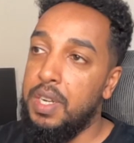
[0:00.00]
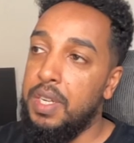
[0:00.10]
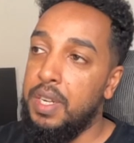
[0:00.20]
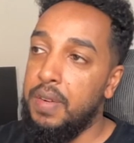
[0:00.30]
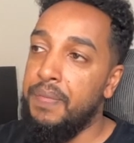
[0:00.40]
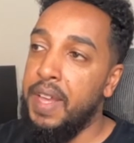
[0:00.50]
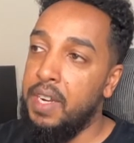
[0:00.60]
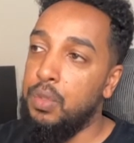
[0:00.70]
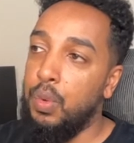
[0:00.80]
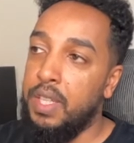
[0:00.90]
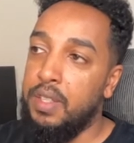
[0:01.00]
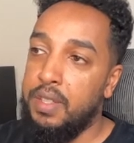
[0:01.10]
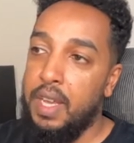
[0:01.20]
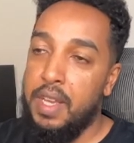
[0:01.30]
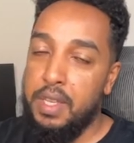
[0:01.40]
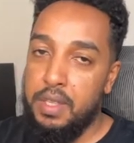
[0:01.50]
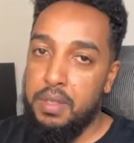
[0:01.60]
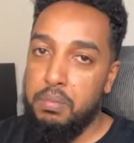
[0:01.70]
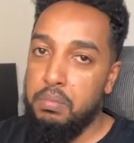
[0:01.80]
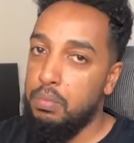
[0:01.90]
here, that is what this guy is.
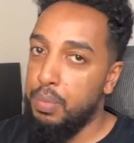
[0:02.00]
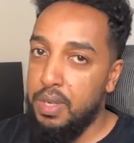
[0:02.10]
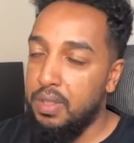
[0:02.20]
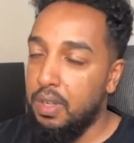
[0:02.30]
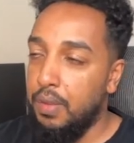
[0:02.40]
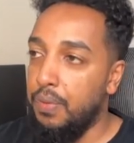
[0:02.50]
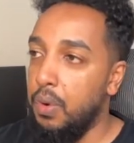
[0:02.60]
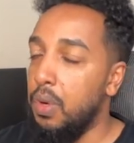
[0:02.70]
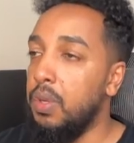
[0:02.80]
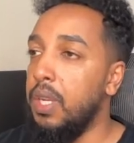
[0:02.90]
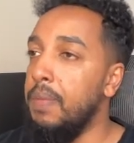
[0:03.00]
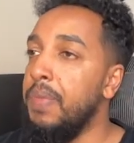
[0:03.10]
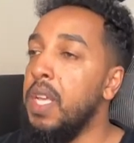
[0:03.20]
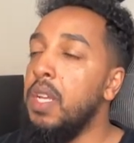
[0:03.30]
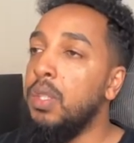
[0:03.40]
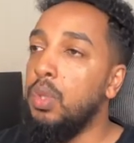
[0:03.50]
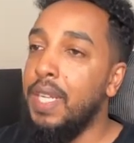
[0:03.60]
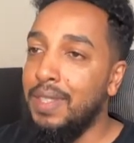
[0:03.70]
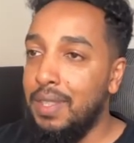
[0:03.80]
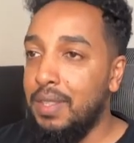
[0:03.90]
Pretty straightforward, okay? So
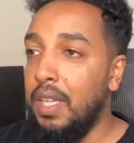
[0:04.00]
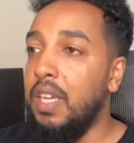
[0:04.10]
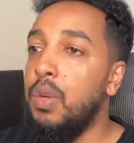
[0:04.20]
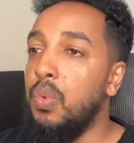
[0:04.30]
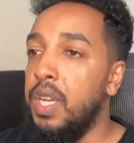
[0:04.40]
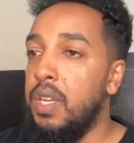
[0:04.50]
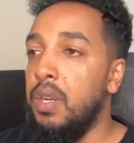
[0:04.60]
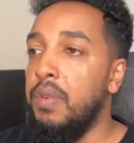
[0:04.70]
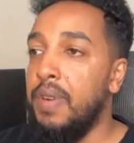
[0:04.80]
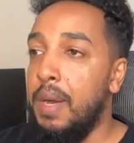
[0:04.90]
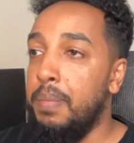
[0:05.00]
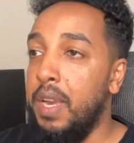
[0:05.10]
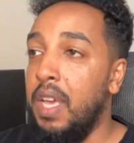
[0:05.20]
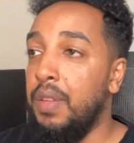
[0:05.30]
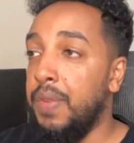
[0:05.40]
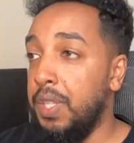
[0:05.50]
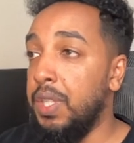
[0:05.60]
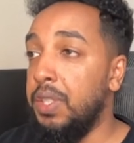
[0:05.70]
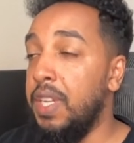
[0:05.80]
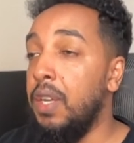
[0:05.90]
that's the second way of applying
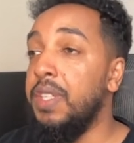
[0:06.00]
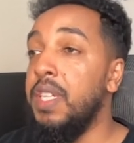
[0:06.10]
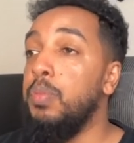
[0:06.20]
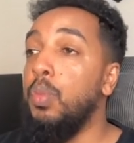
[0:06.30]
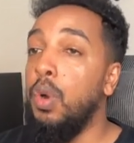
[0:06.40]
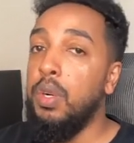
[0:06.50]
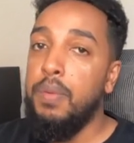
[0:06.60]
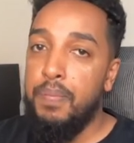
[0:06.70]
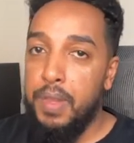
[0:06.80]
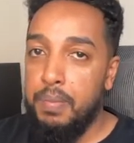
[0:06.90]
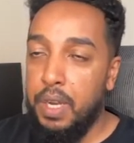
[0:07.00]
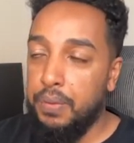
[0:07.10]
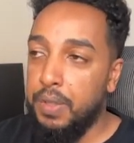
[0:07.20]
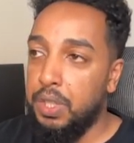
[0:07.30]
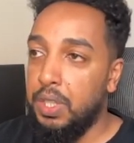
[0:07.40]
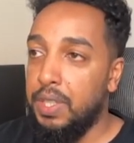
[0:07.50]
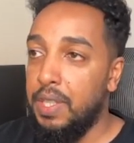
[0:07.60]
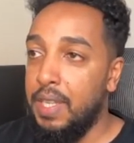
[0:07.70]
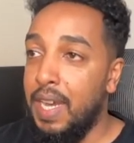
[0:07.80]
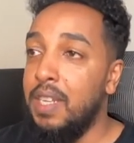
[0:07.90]
fixtures. Now there is more about fixtures than
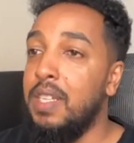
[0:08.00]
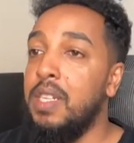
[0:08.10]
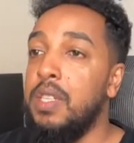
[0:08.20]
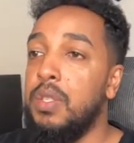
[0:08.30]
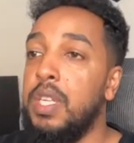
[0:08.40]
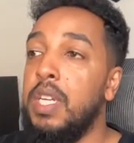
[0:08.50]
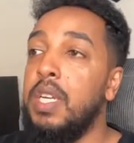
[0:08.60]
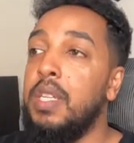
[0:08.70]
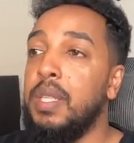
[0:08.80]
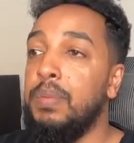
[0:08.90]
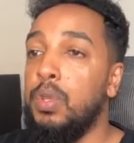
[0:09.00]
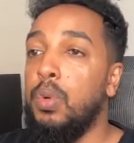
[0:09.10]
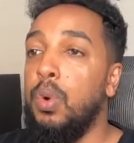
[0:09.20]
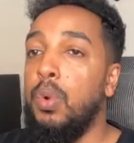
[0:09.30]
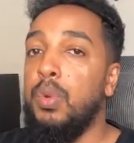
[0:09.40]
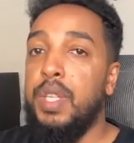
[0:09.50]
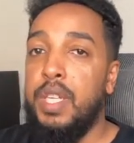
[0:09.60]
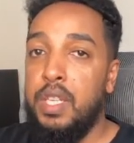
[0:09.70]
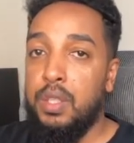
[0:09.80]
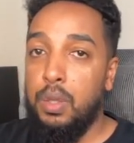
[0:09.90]
that. There is something called
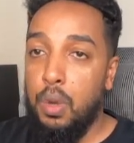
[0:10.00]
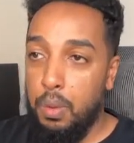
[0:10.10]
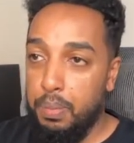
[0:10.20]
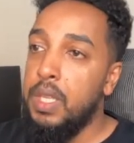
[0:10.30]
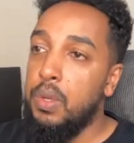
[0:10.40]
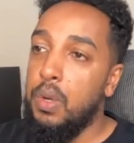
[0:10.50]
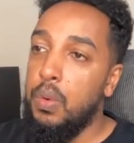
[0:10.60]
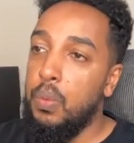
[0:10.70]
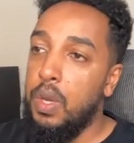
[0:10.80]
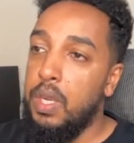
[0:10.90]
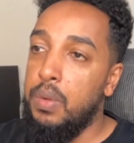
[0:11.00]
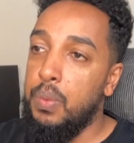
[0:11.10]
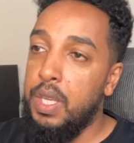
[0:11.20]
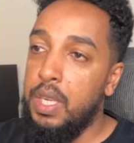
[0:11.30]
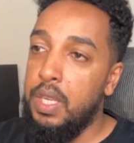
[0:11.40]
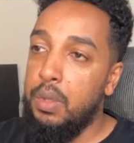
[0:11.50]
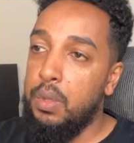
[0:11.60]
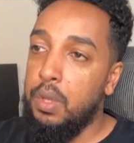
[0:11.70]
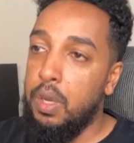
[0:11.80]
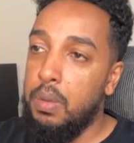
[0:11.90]
a scope. So when we need to
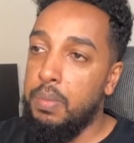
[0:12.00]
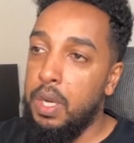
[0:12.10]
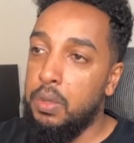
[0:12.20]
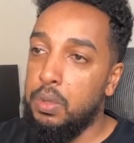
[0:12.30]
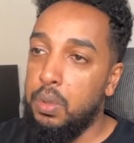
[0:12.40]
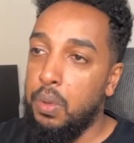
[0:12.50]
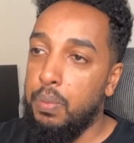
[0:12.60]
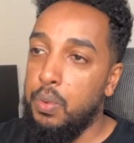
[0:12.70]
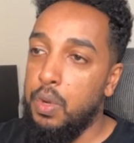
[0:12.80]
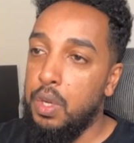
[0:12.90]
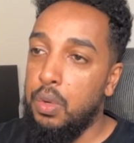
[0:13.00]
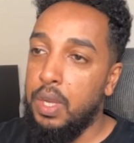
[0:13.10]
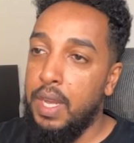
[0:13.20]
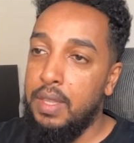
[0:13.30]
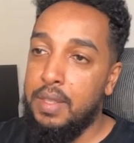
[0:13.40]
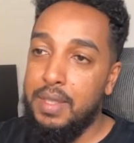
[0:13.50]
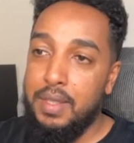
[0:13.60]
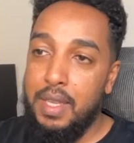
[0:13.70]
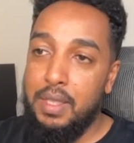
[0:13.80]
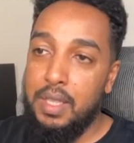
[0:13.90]
talk about scope, we're going to look at this
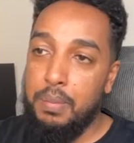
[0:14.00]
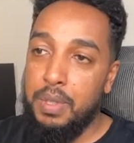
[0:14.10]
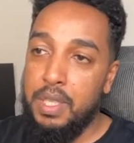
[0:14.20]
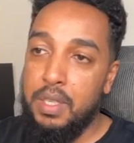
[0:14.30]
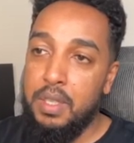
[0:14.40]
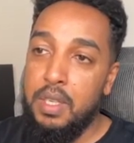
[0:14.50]
example here,